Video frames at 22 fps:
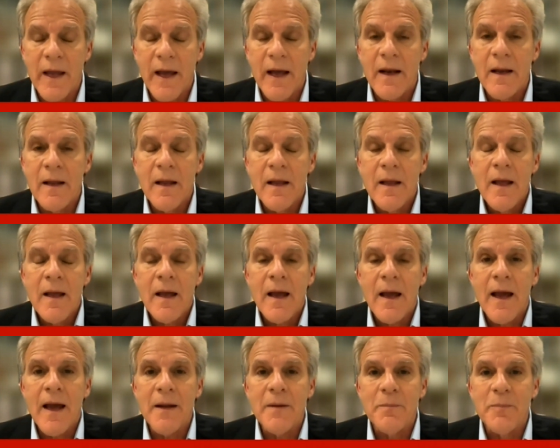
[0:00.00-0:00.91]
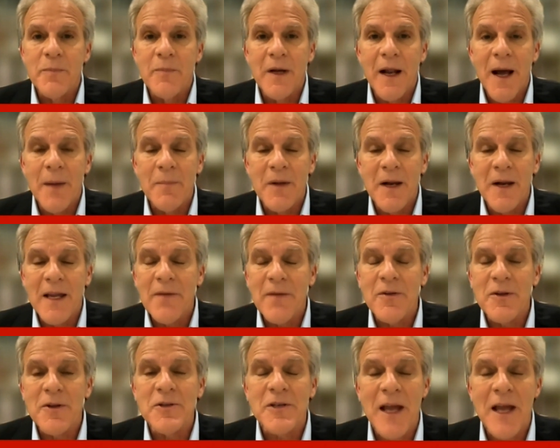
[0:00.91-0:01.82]
I asked Mark Regev this
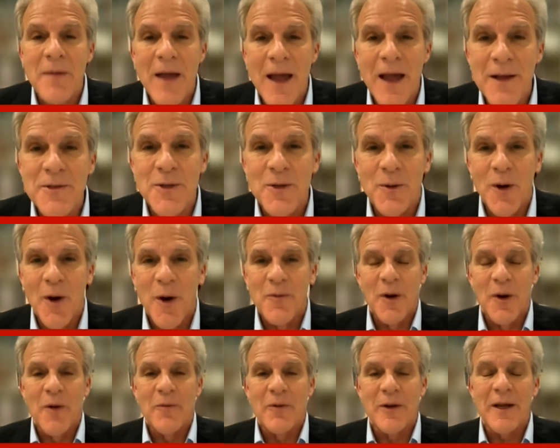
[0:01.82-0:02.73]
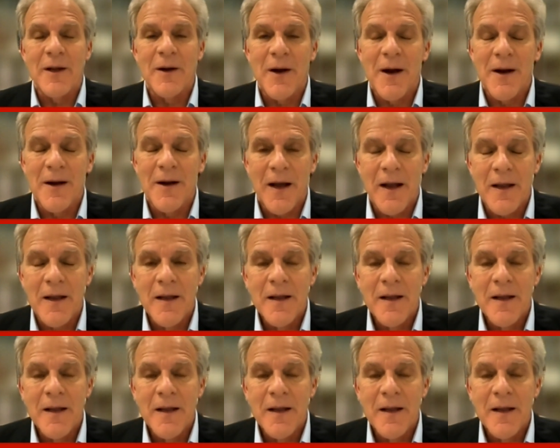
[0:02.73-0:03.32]
question. I asked Mark Regev the question